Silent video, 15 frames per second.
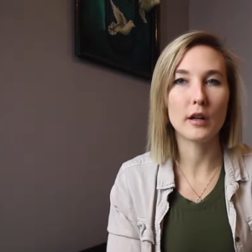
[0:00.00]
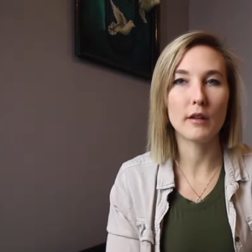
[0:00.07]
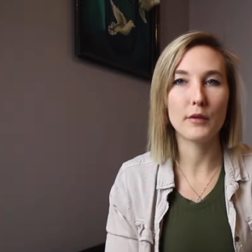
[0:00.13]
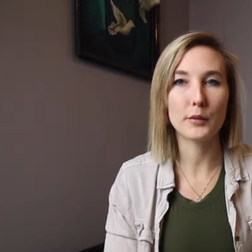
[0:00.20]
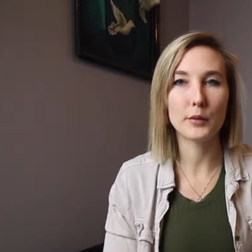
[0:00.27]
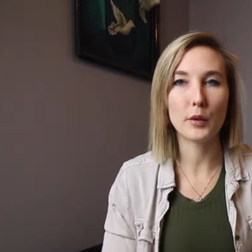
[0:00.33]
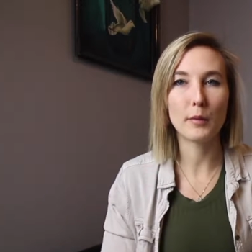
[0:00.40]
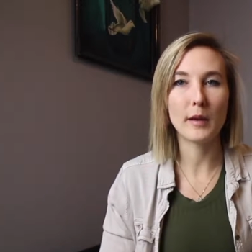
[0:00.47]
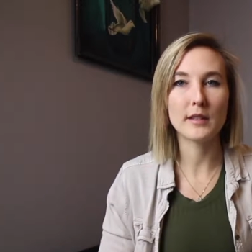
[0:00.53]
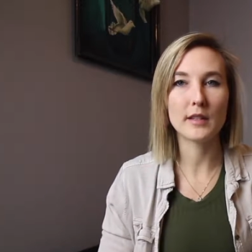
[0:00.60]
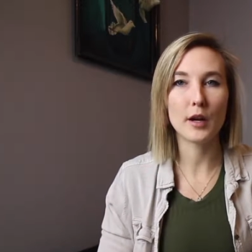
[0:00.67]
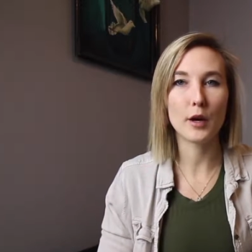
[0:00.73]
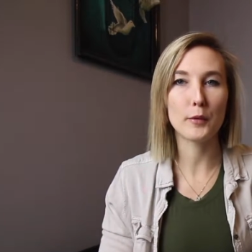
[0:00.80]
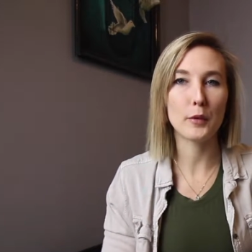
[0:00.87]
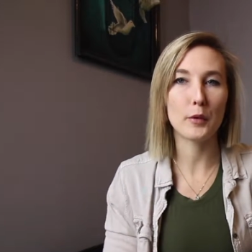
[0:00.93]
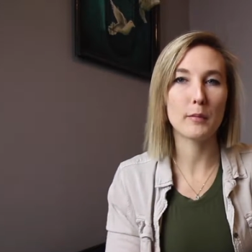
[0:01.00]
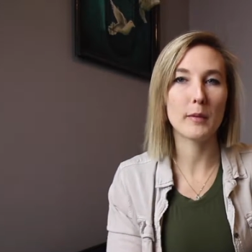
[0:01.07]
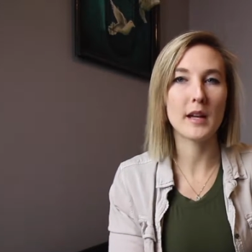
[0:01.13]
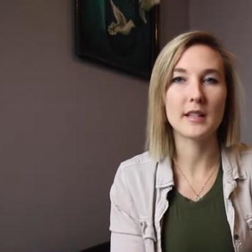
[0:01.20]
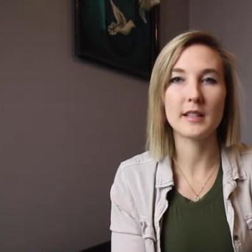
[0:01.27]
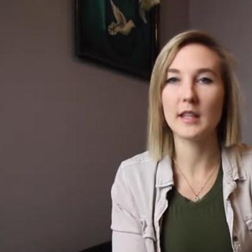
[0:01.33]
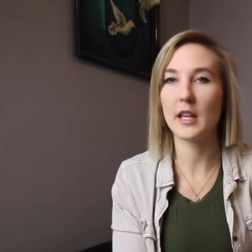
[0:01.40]
of the Rode mics. There are Rode
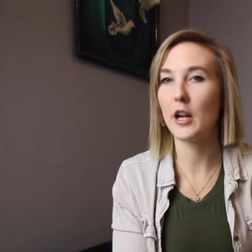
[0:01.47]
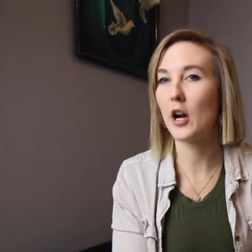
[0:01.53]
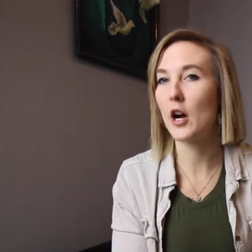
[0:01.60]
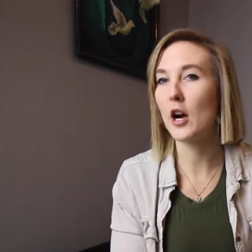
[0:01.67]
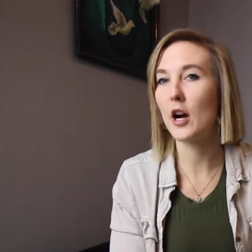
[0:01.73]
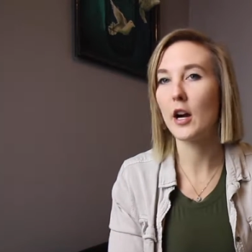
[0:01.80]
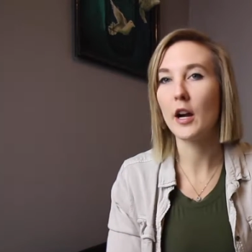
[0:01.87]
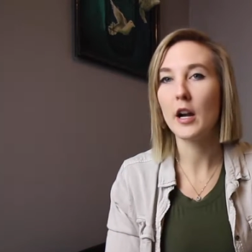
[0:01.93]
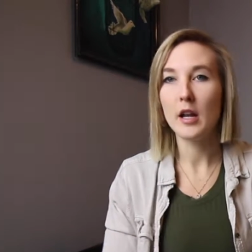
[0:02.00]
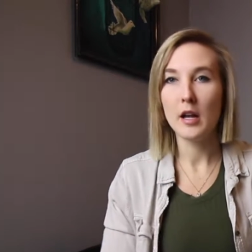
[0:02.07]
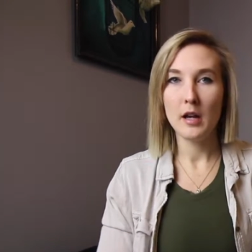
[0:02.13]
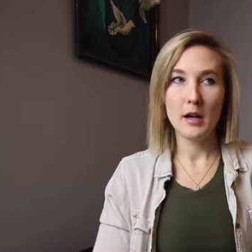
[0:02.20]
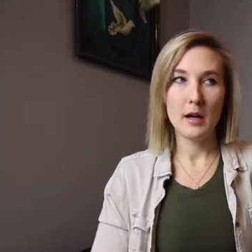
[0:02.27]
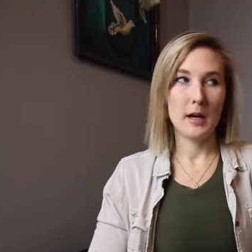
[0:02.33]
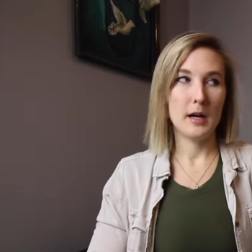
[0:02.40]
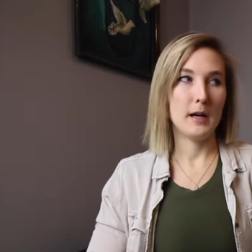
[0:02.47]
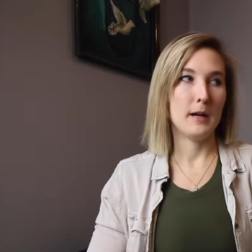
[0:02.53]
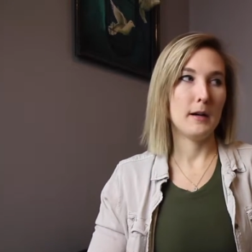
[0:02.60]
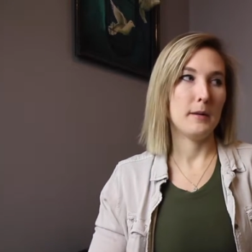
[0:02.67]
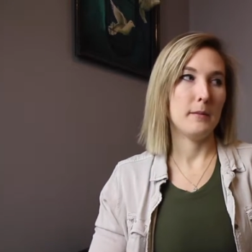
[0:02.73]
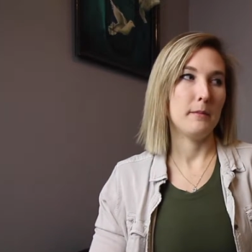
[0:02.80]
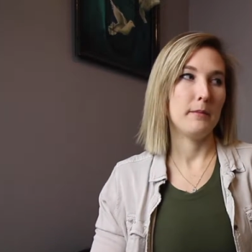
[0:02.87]
mics that are
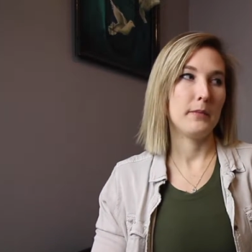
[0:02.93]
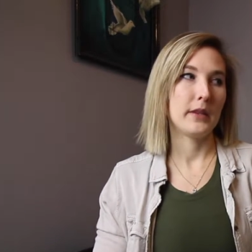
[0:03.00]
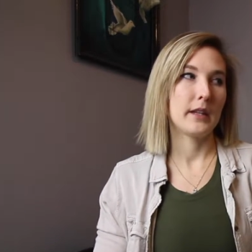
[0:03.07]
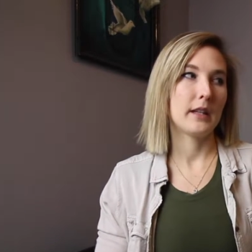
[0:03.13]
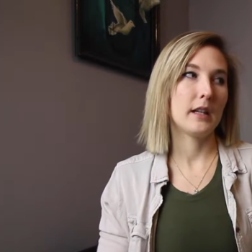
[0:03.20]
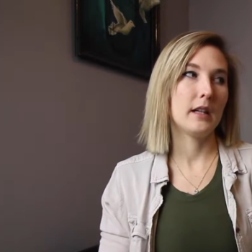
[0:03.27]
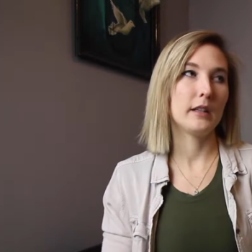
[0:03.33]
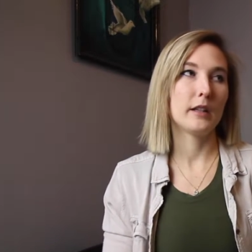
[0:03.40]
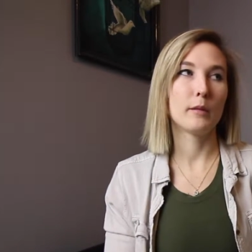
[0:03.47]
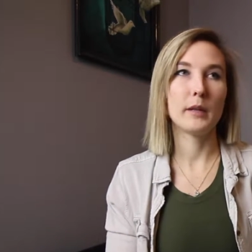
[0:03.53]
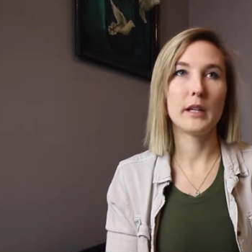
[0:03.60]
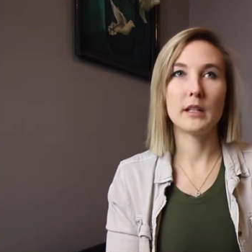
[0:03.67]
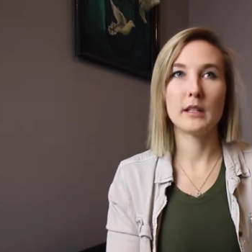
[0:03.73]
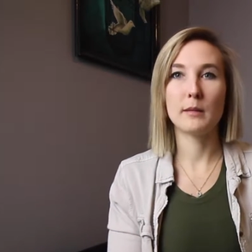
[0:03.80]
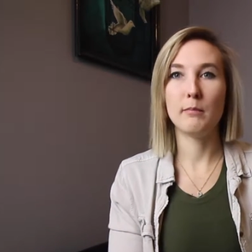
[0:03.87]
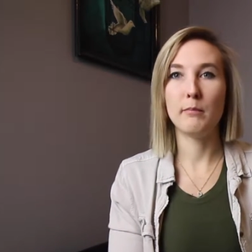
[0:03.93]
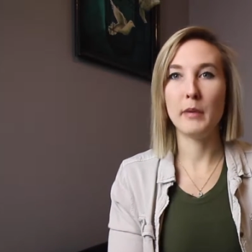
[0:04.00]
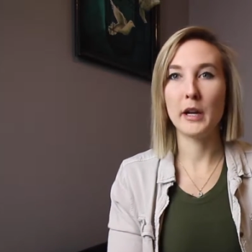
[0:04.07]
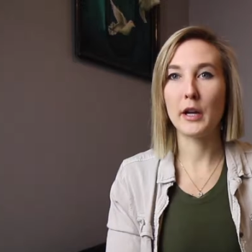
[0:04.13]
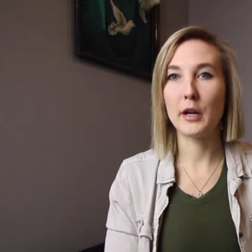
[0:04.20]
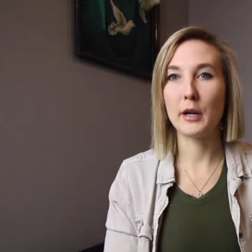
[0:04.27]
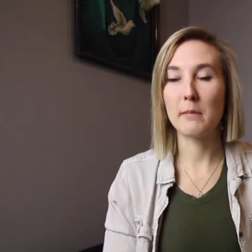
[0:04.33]
a little bit
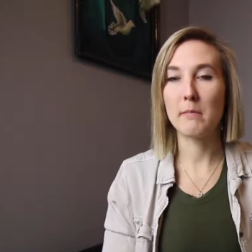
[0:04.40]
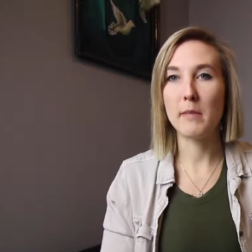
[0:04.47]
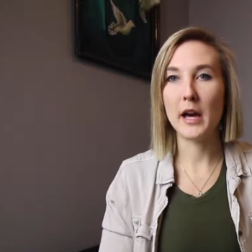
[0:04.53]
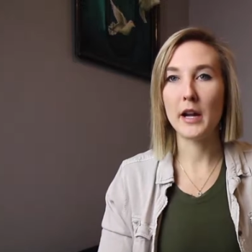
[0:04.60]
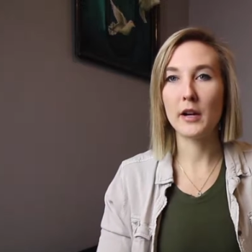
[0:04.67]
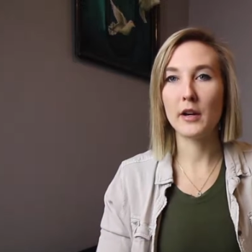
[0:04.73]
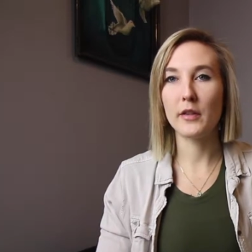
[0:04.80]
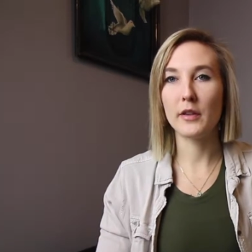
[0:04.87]
bigger and better.